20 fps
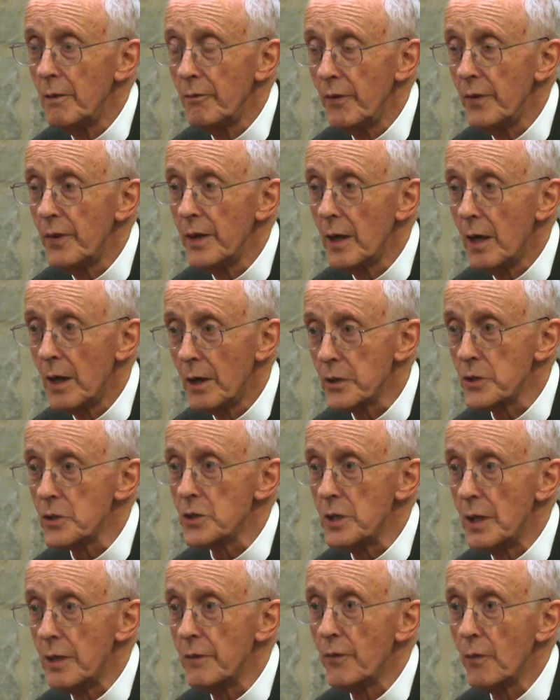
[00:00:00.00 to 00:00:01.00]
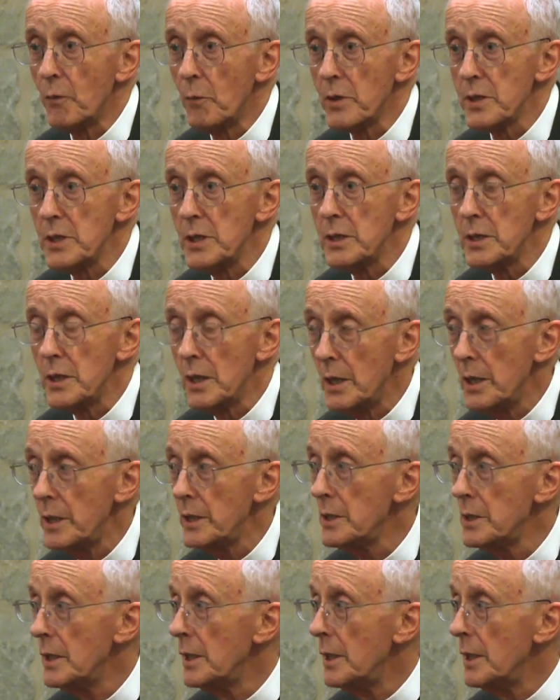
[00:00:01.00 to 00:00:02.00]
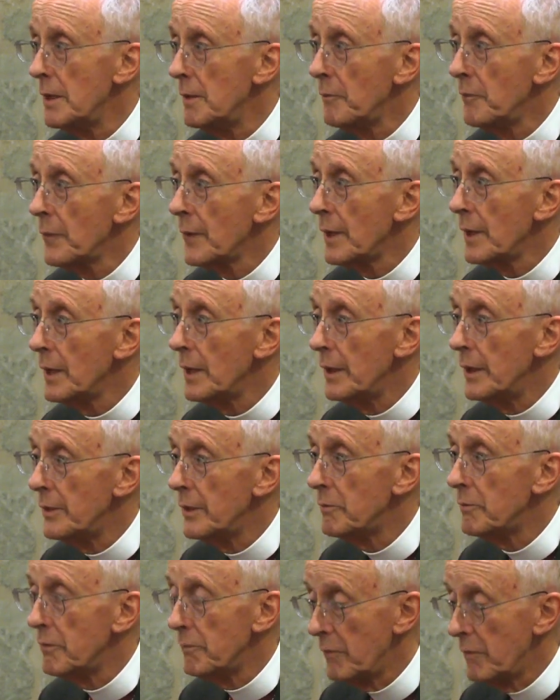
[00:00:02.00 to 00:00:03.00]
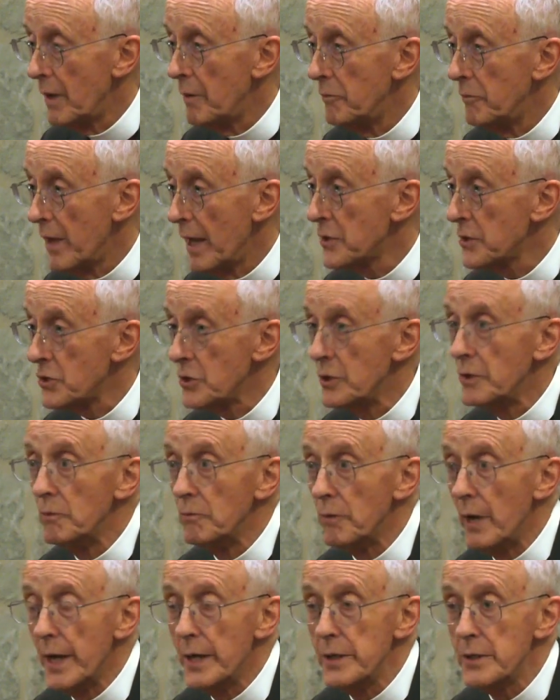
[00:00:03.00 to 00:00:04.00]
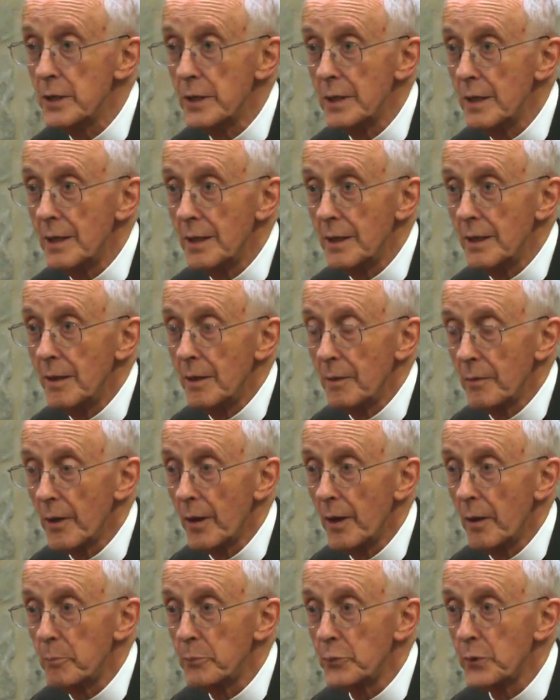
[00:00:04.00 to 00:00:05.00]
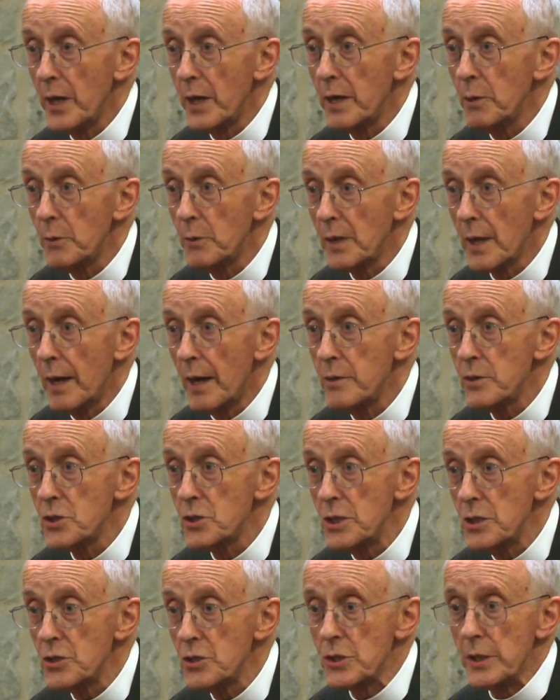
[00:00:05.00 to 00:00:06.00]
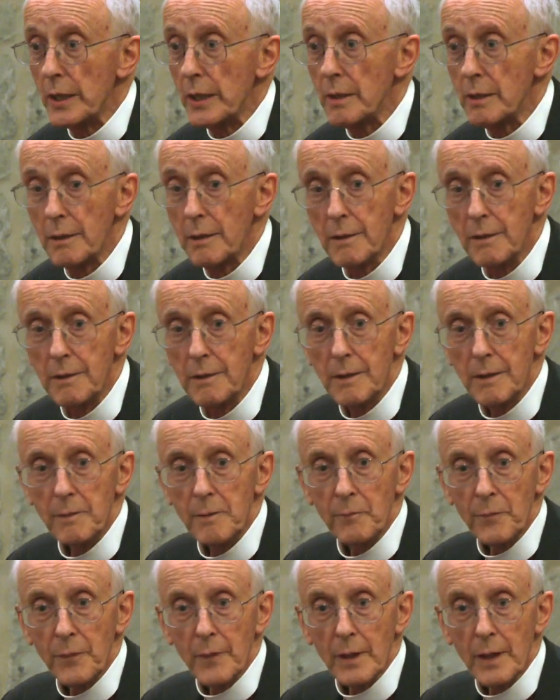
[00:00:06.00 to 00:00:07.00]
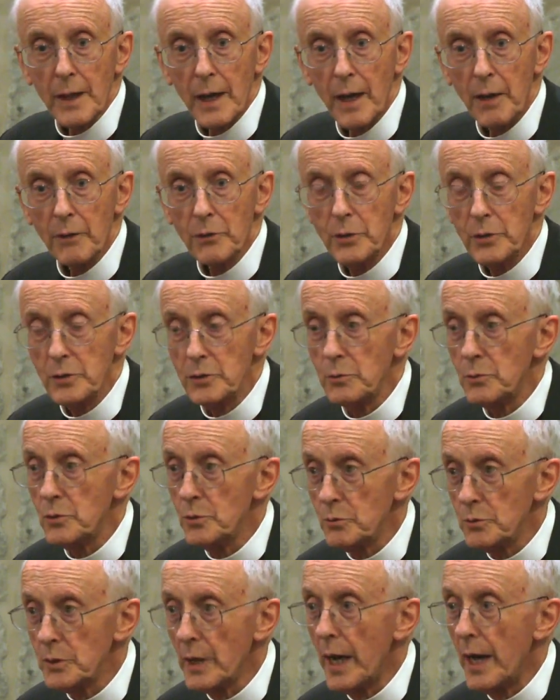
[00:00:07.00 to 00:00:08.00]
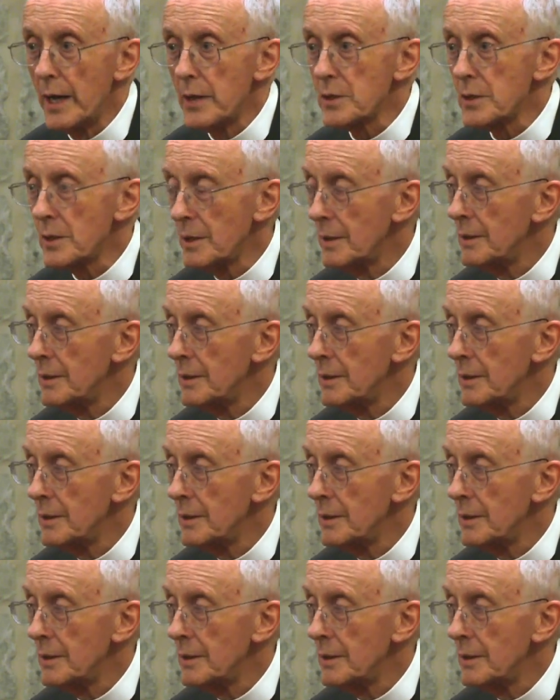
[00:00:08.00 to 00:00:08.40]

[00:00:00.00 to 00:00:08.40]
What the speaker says: for the answer, for what he'd heard in the lesson read, pray without ceasing. How could you do that?